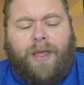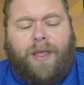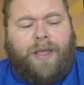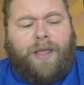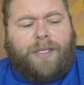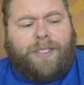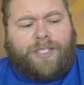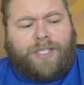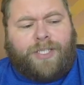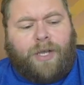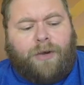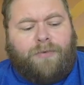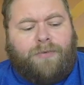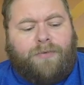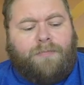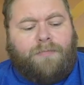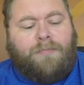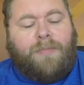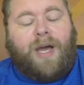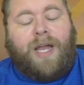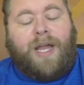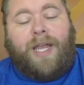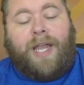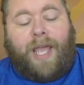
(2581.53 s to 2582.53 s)
So
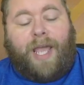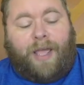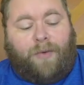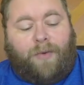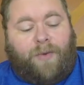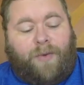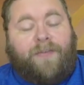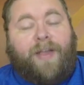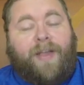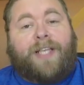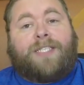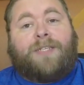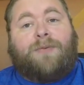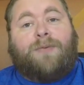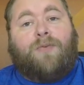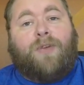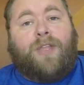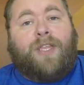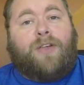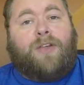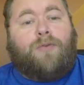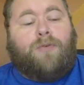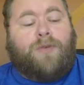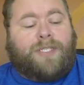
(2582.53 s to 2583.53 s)
Monday, we've got some
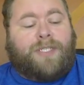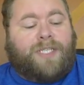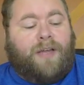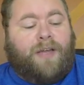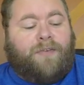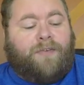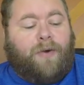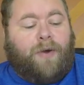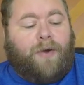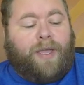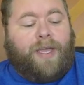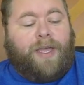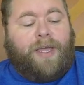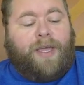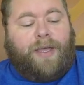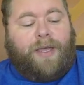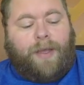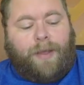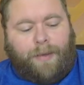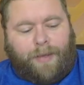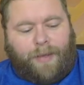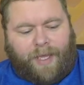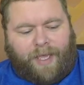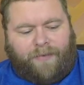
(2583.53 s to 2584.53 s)
really cool stuff going.
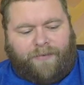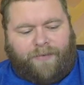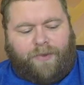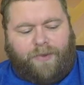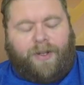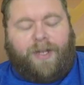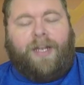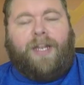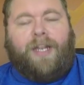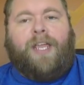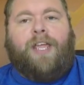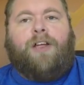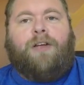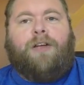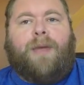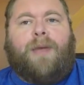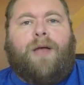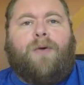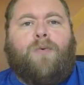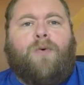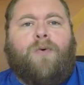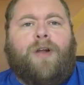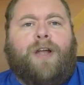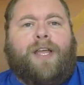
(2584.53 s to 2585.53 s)
If you didn't hear
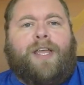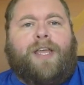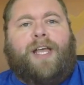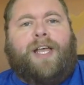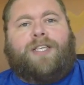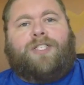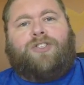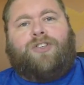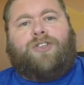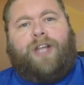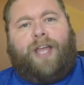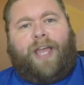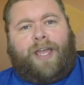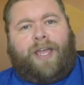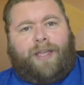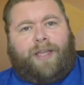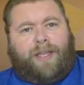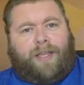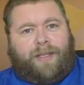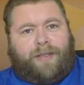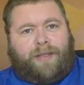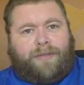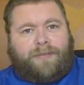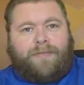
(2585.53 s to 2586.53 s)
my warning yesterday,
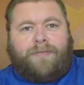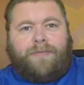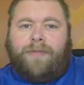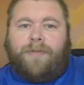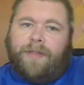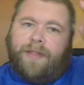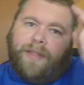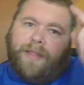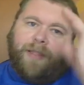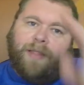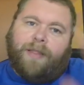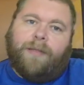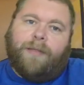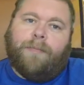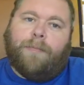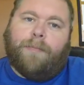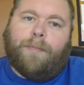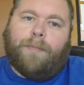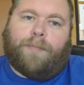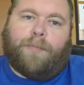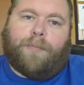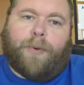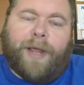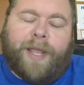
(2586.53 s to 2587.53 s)

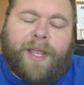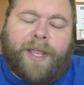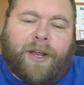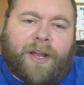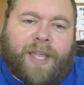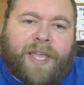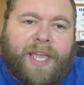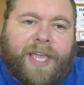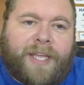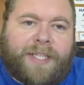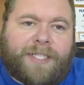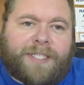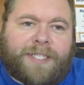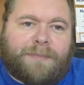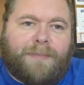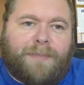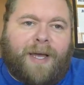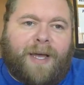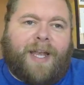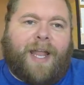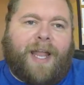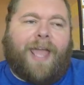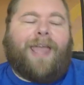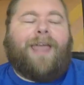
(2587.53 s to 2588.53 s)
bring your kits
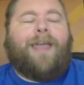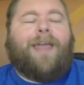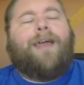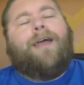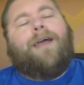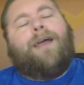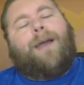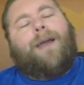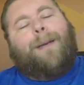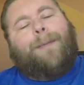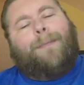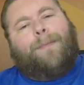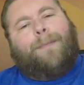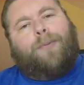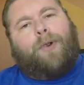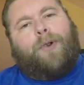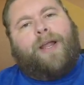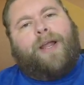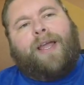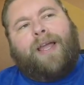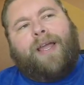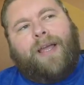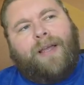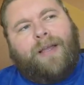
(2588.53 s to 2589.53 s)
Monday.
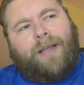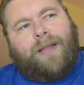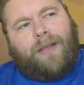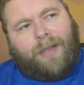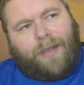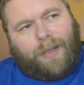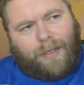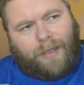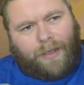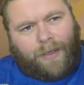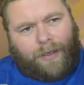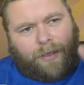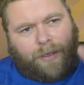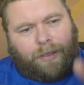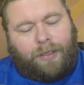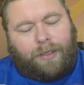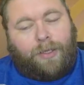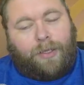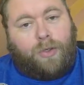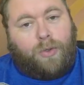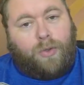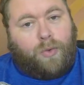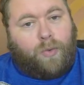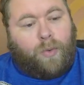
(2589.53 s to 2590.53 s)
Bring
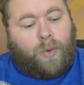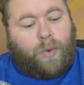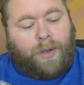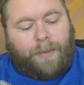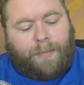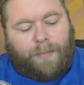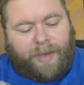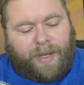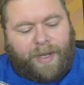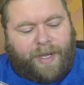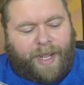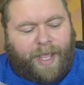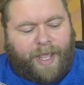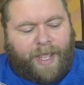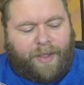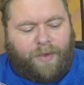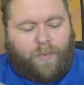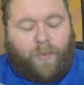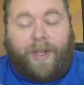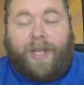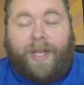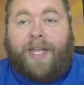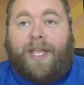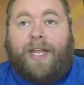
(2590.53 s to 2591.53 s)
glue Monday.
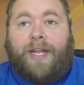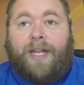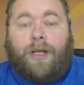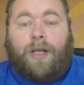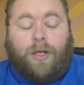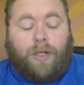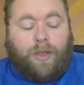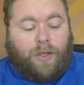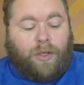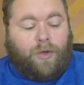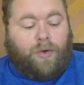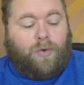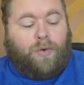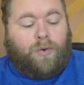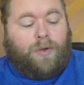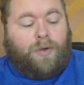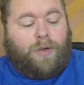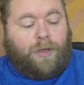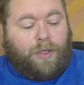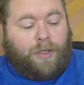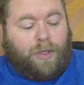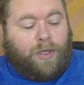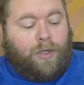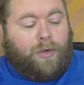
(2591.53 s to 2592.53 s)
We need glue.
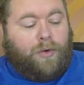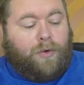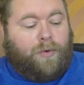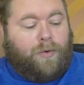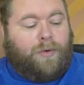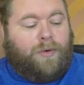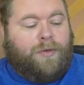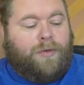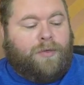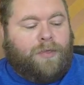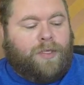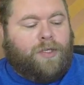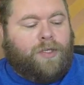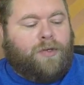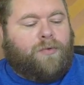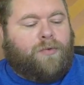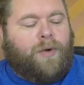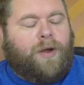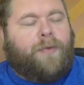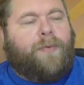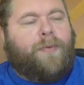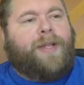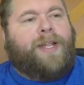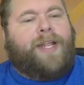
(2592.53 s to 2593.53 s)
Glue. Luke,
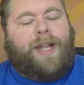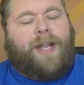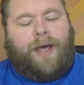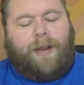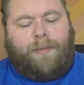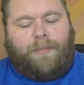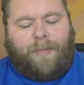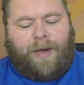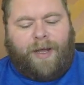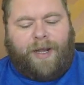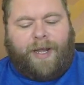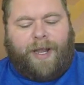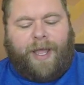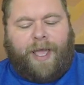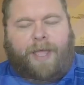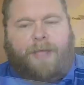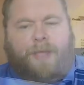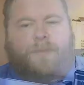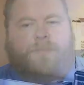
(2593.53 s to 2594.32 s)
what do we need on Monday?